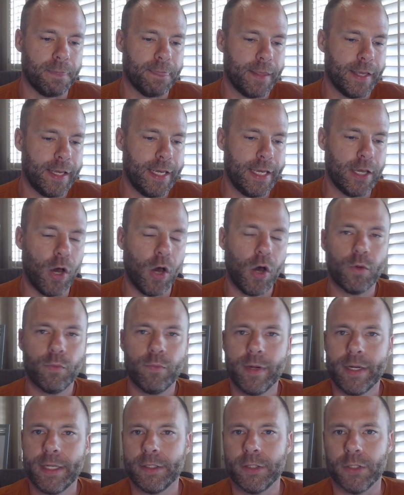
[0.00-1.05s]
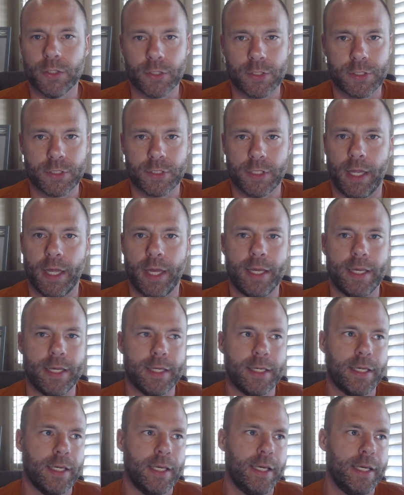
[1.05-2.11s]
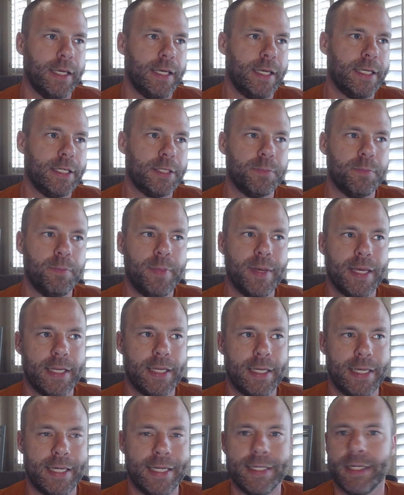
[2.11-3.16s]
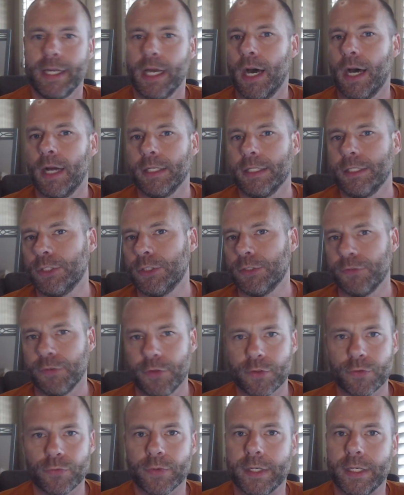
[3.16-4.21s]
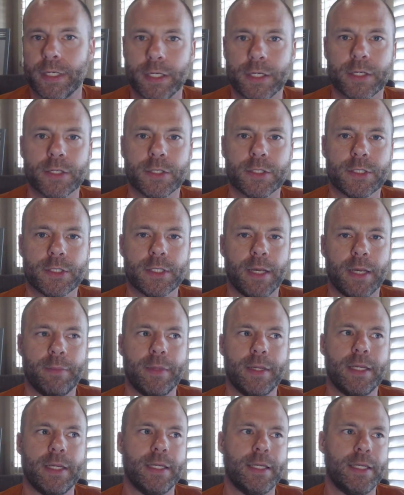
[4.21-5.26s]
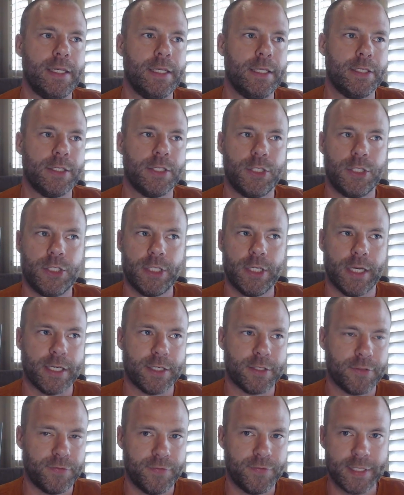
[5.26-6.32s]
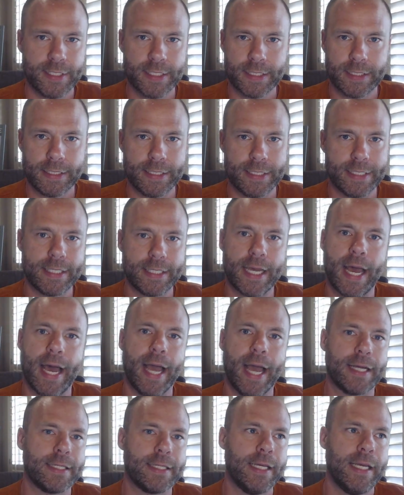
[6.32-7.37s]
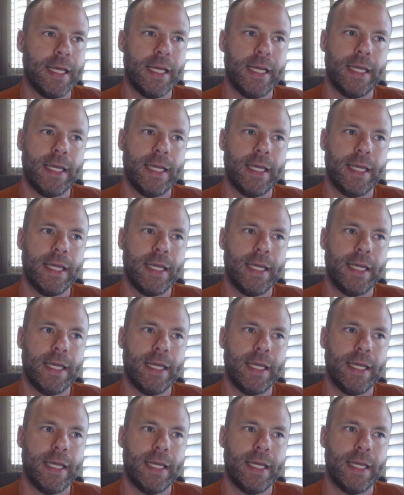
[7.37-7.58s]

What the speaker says: He already looks like he's been in college for 3 years. I mean, he's just physically stacked.